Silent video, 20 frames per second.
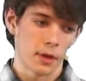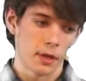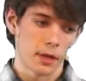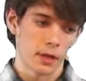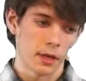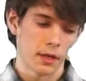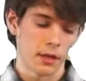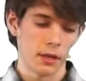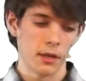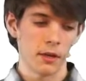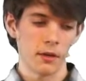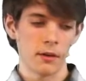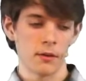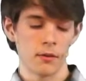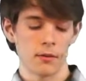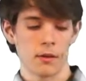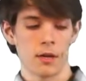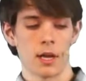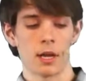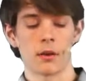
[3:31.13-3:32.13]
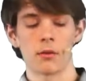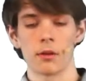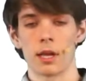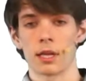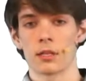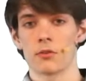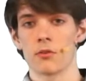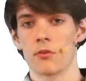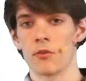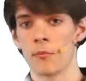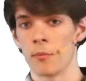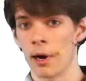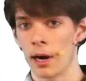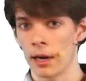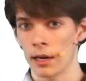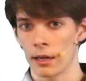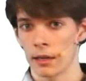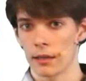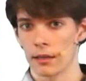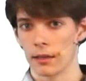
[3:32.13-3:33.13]
here I would like to
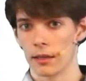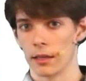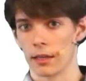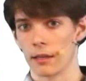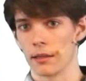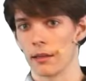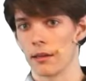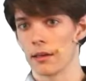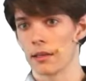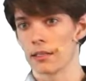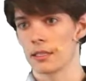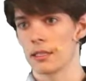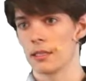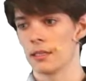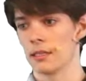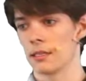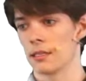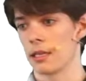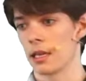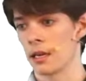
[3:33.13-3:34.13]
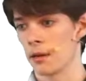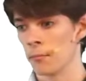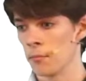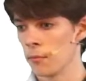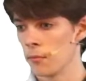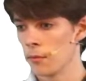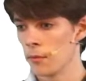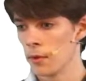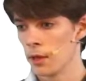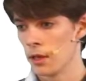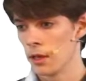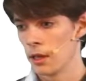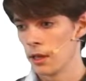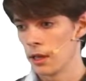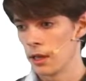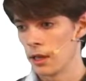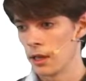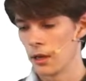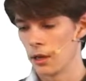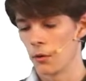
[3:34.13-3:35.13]
remark that there exists some
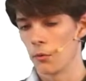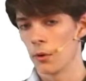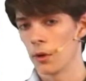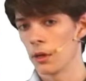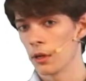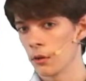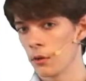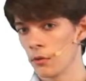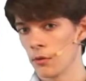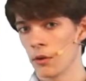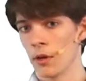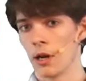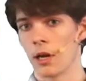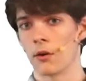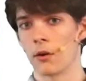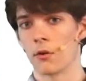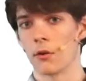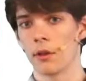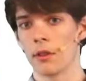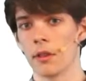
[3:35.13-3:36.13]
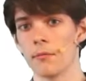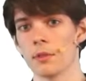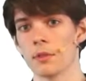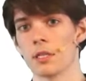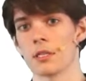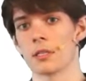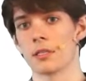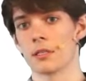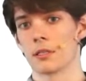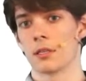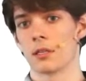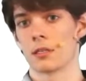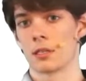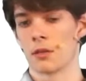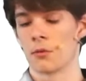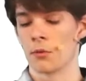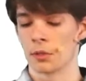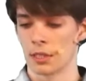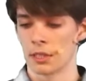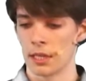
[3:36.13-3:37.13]
well-known algorithms, such as I
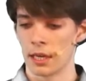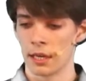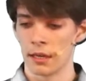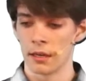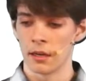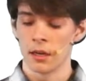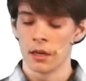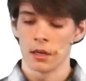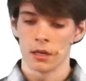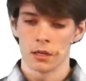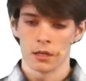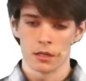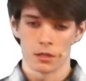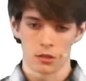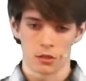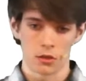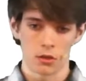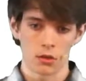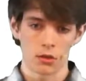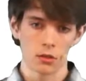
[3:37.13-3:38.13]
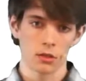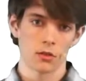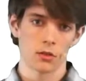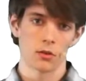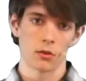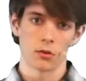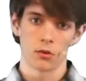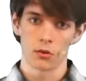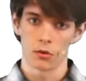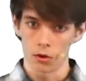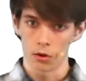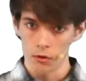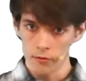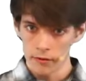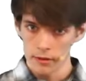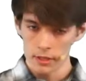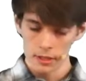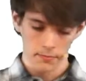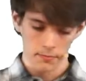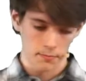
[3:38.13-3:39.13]
was saying, Shors or
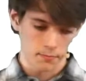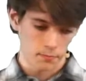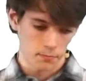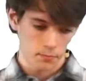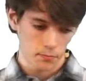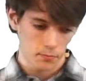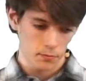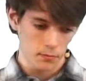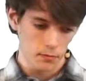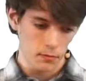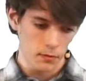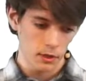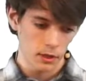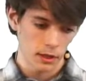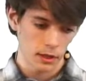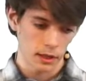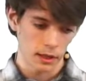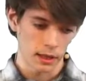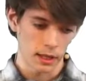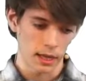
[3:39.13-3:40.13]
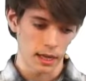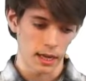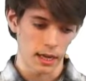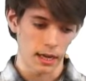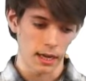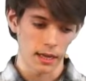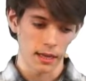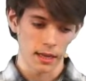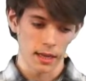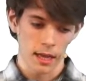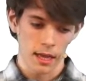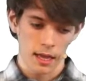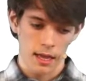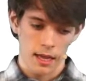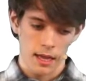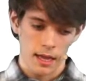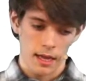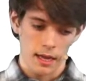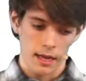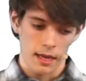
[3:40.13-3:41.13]
Grovers, that
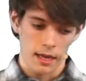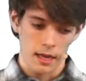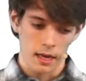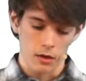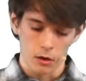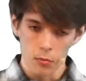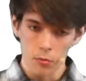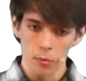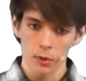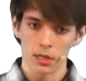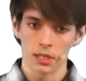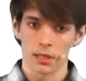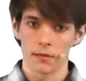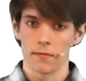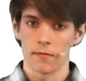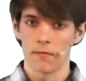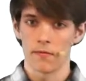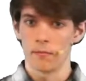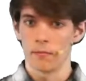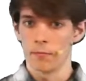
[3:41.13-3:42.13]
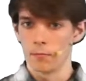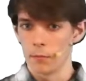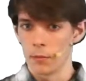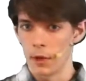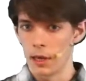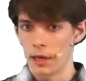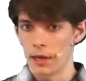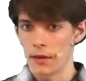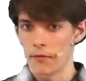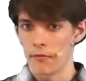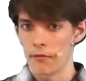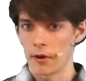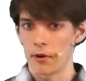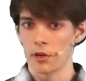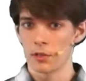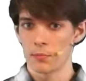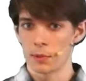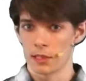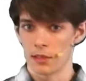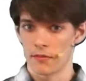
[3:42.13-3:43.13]
accomplish a very
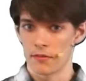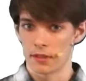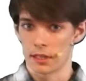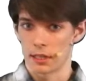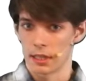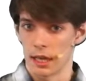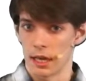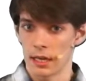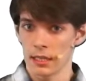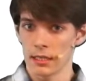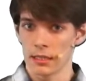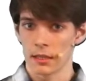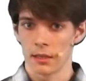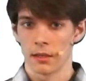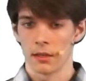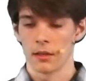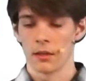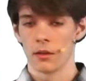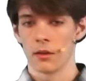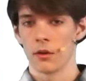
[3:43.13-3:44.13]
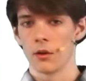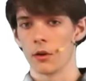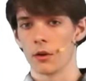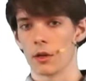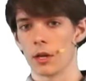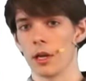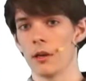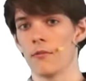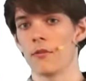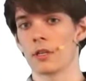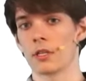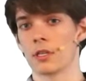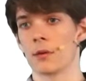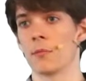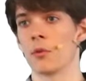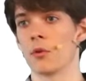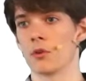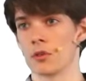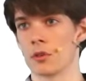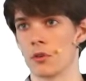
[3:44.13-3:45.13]
specific task. Okay, for
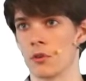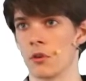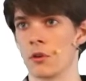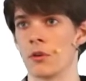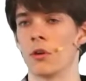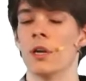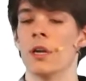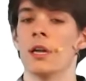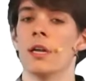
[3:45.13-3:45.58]
example, Shor's